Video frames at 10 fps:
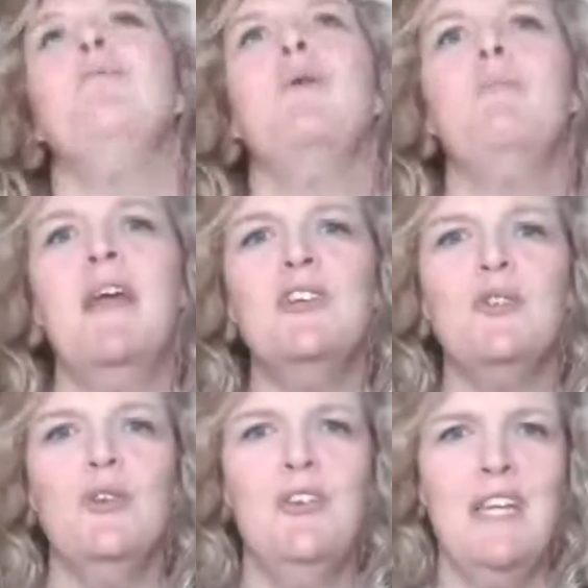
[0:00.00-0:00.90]
Make
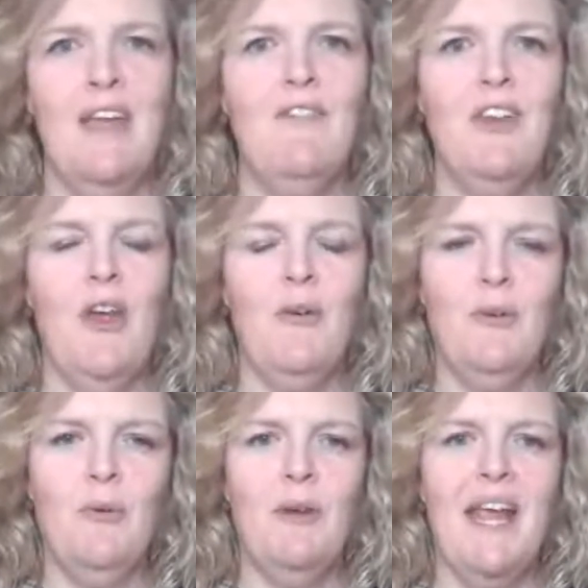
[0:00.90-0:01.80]
sure you give,
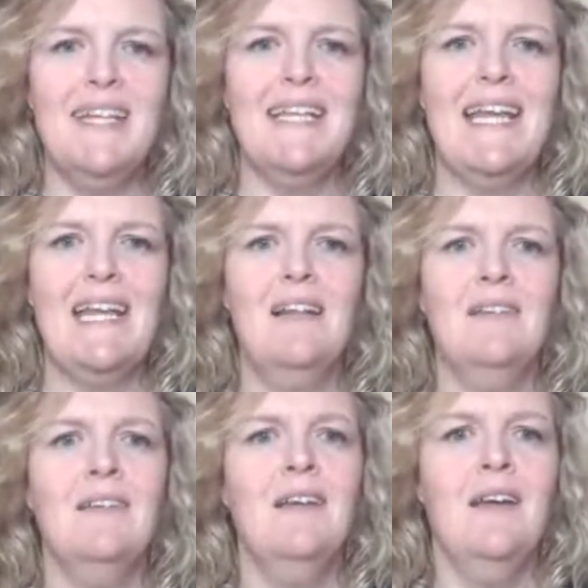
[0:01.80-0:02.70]
create a little